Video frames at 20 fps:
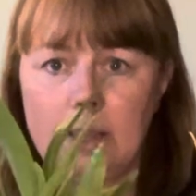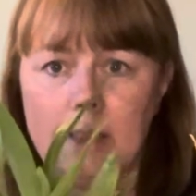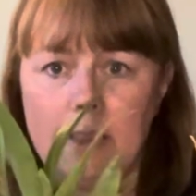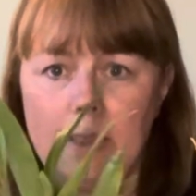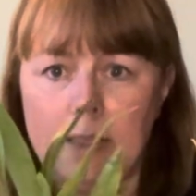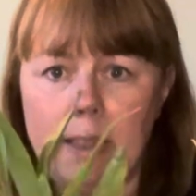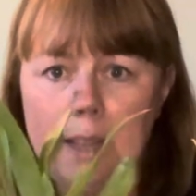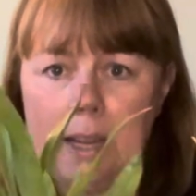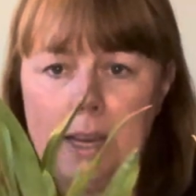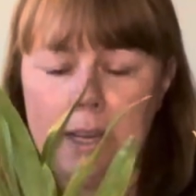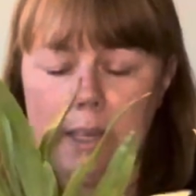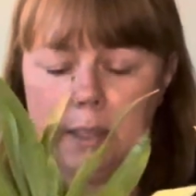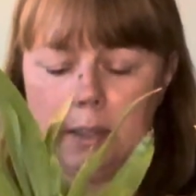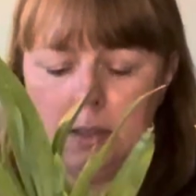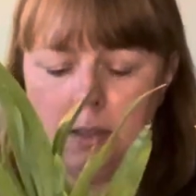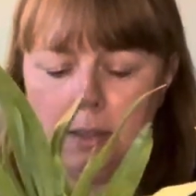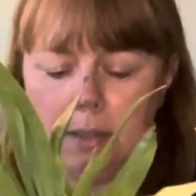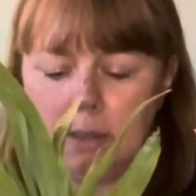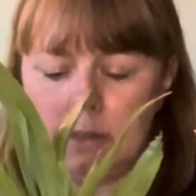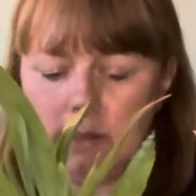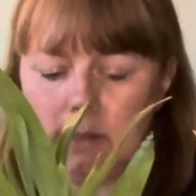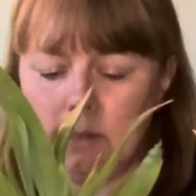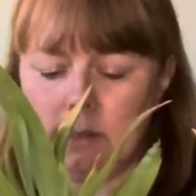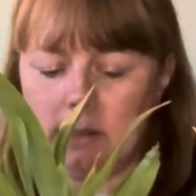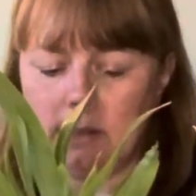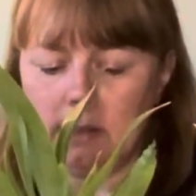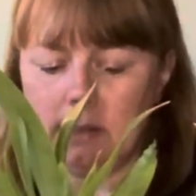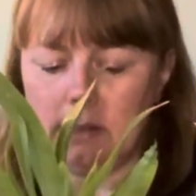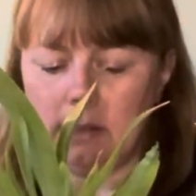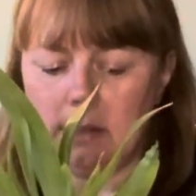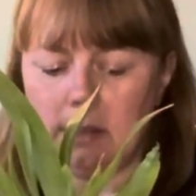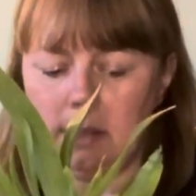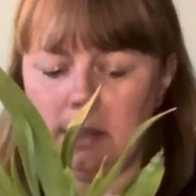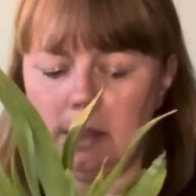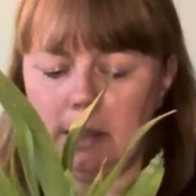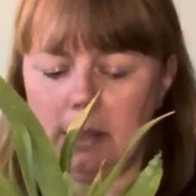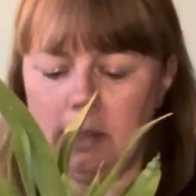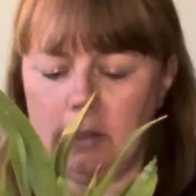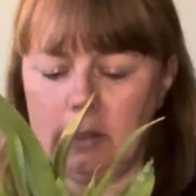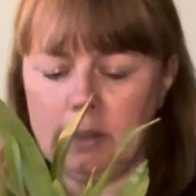then
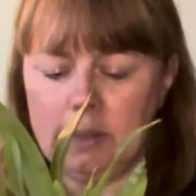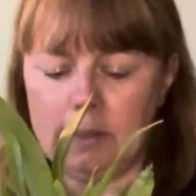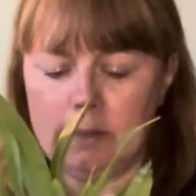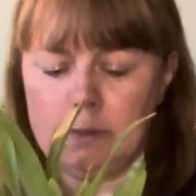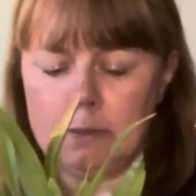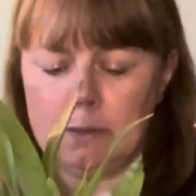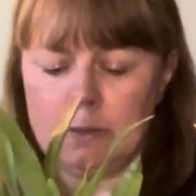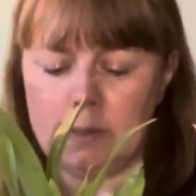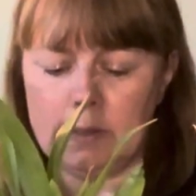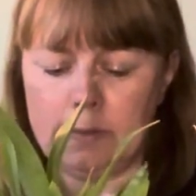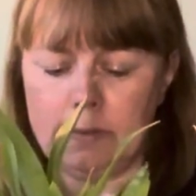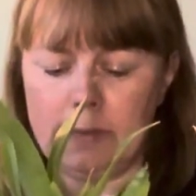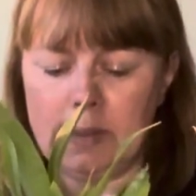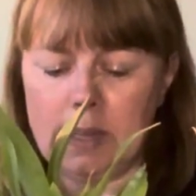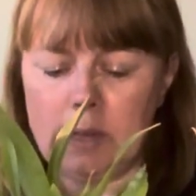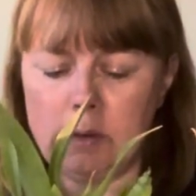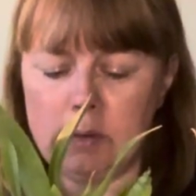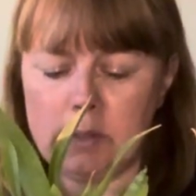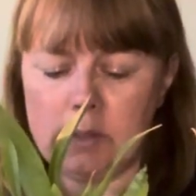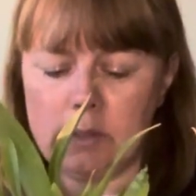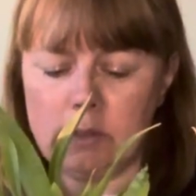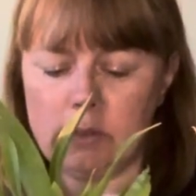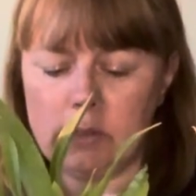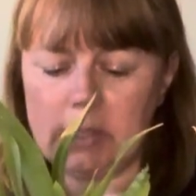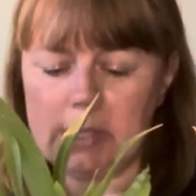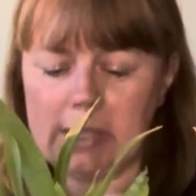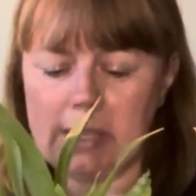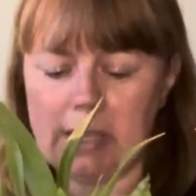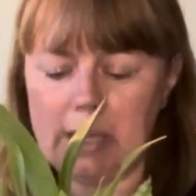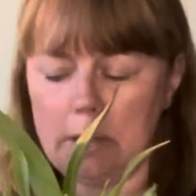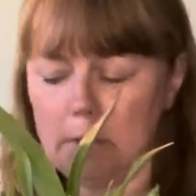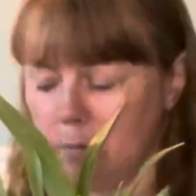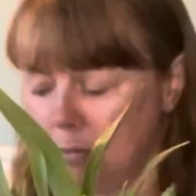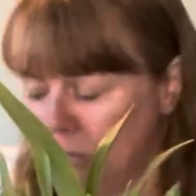your flowers will just keep